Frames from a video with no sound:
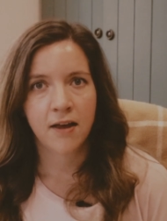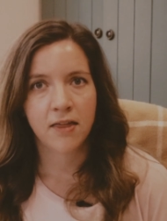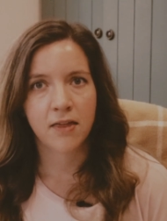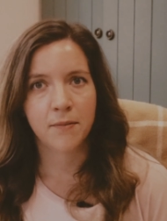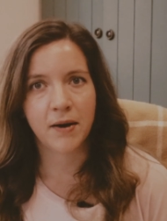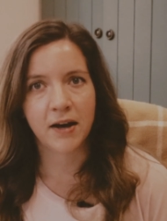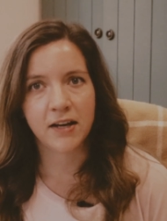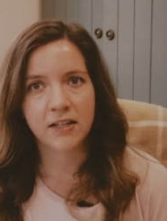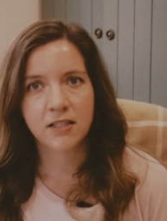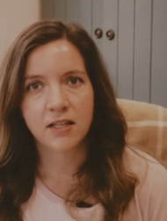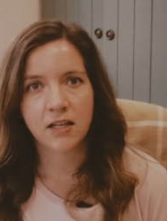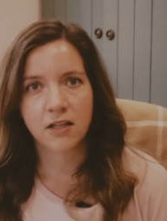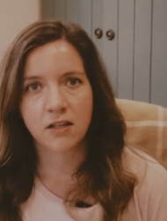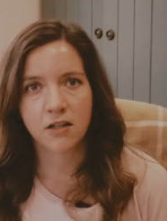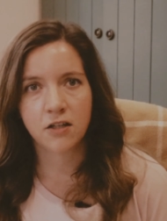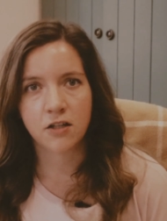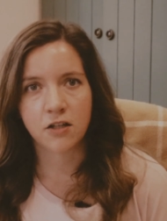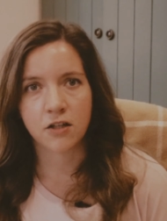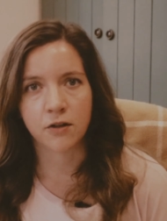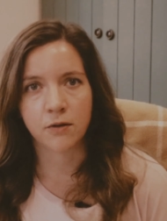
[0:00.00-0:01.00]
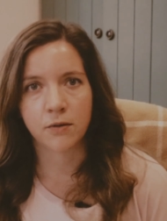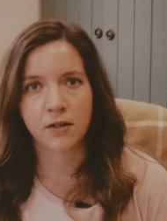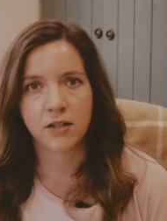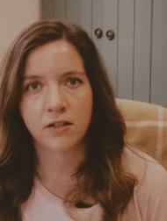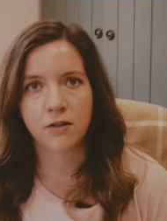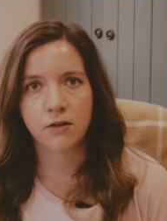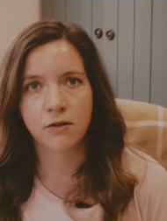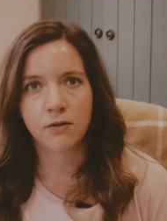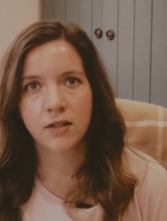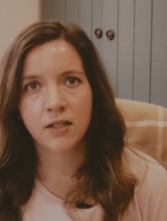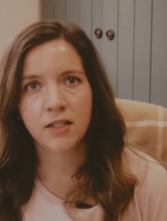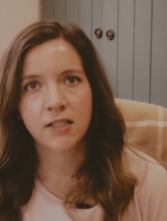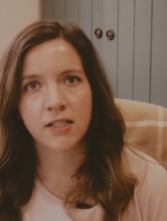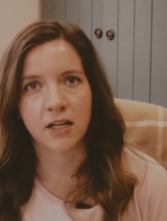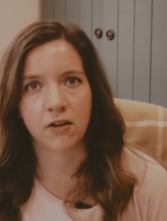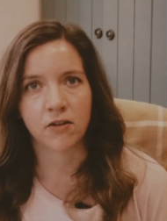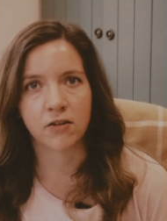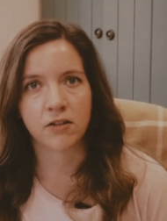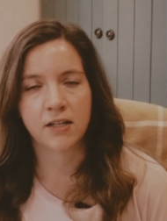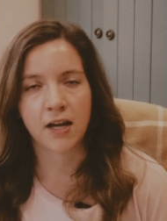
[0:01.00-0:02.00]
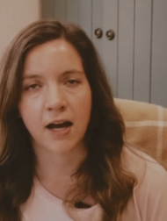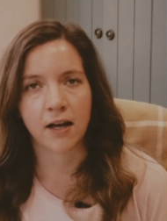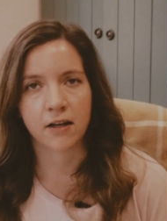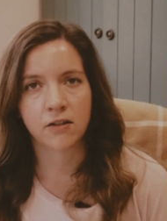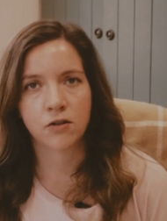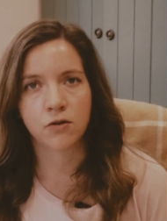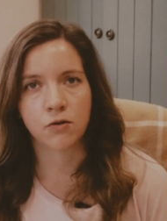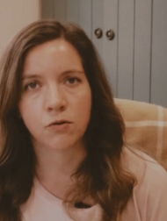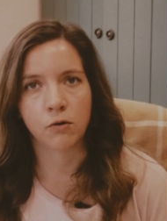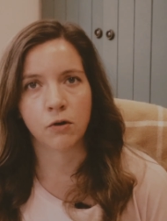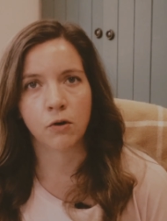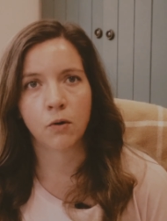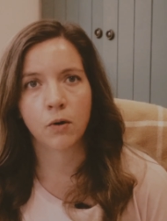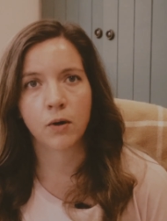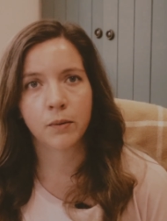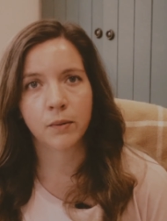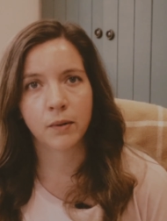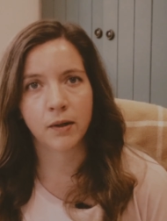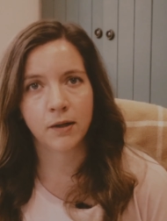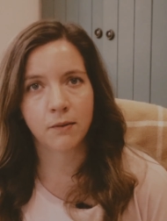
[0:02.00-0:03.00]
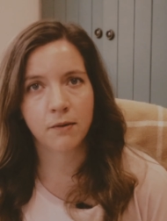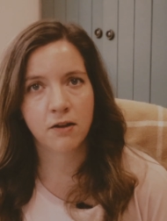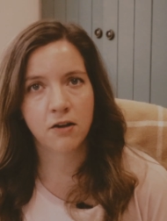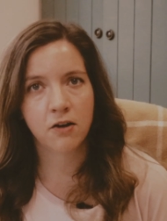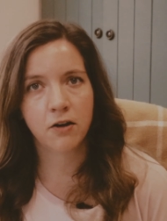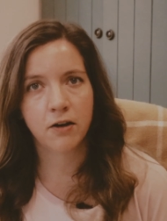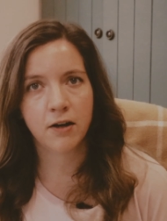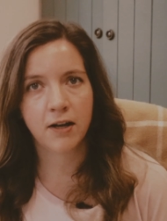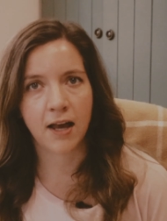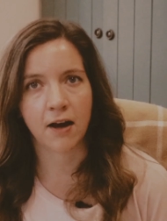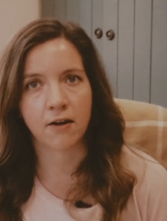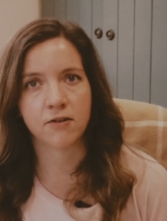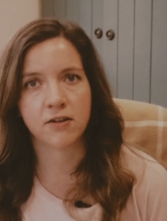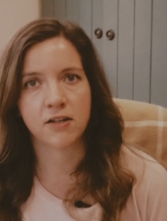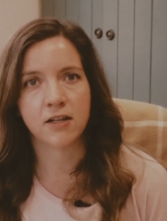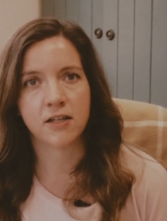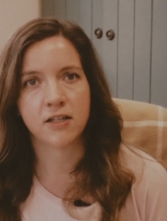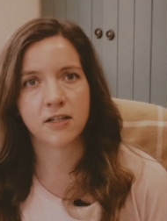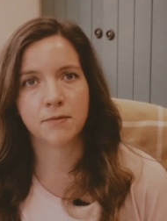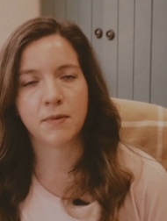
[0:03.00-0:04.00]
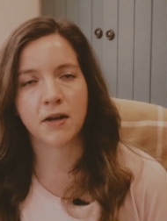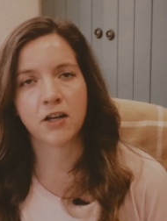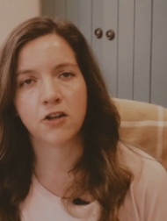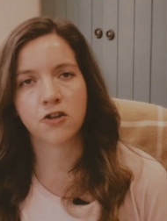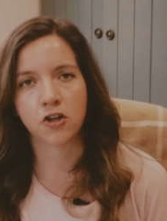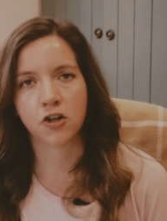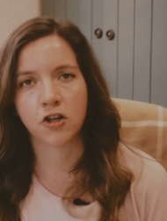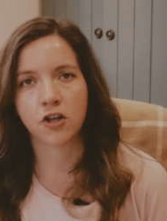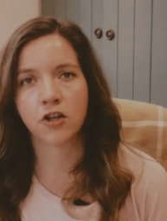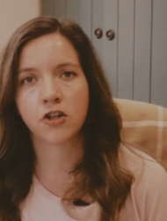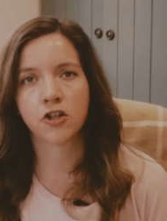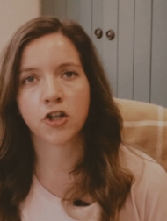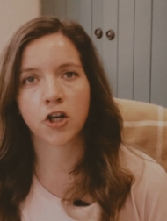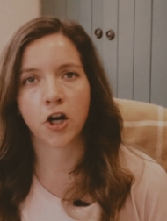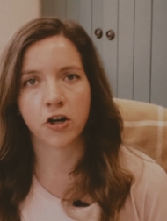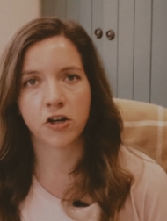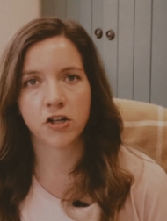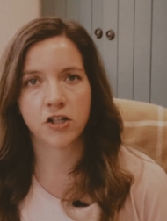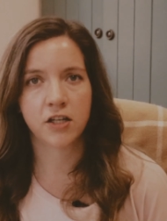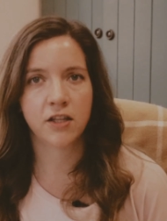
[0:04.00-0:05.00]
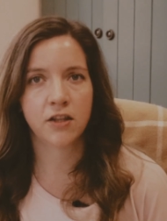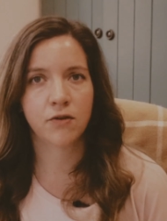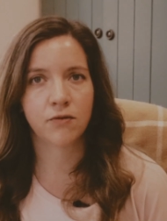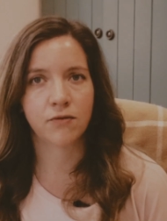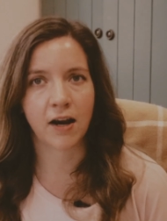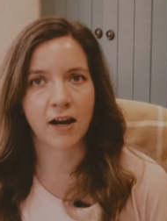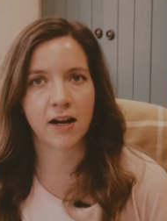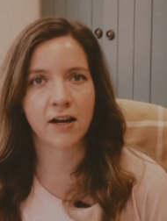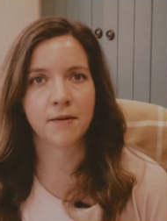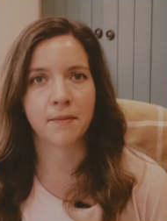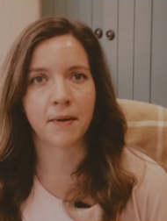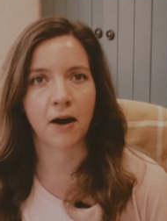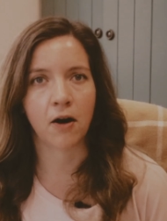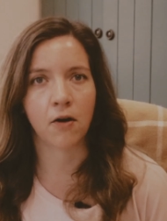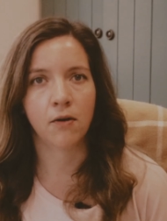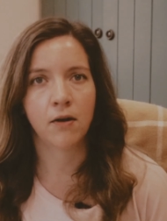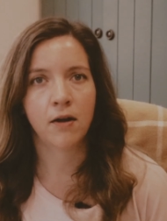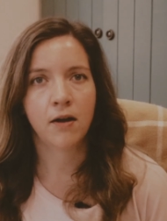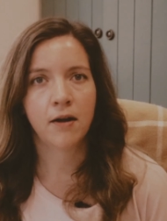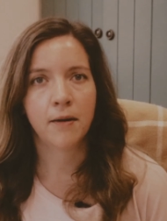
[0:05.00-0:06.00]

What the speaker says: The best thing to do is use a sales tax tool or work with your accountant to make sure you're charging the right amount